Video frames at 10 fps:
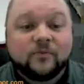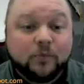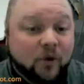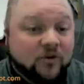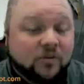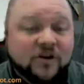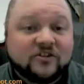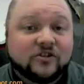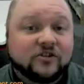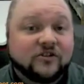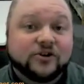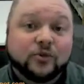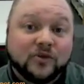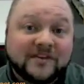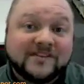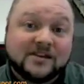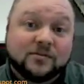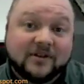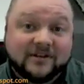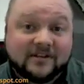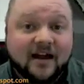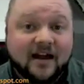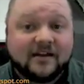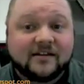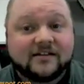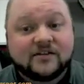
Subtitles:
Post pictures that are reasonably sized.